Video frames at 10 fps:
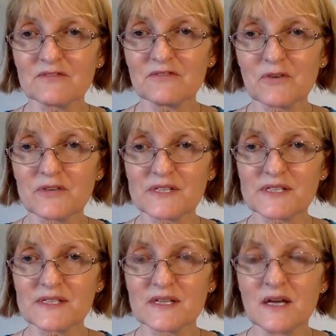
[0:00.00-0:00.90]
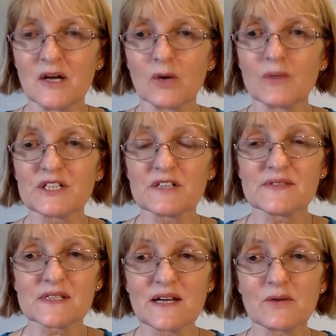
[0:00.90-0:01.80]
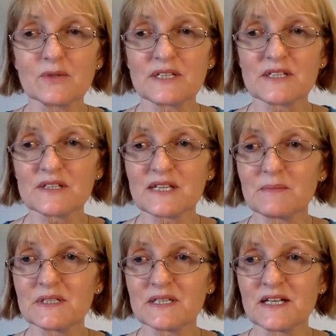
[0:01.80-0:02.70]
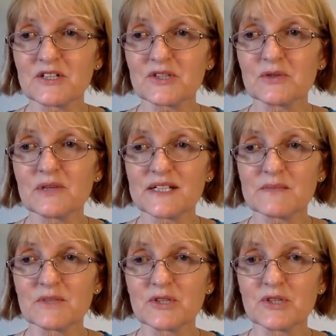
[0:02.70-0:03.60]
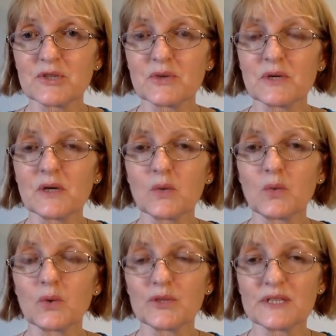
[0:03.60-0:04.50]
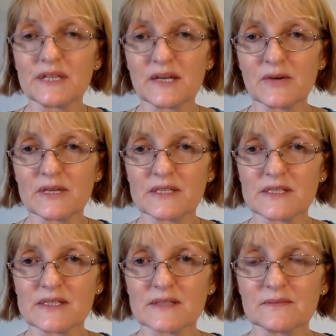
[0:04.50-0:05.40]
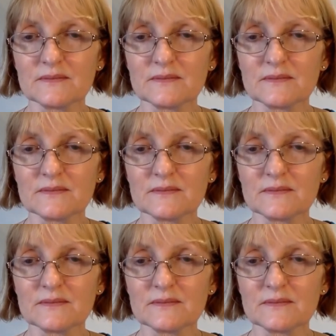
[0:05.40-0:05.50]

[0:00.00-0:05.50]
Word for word: forests which have cycled into their potential as mature wooded areas.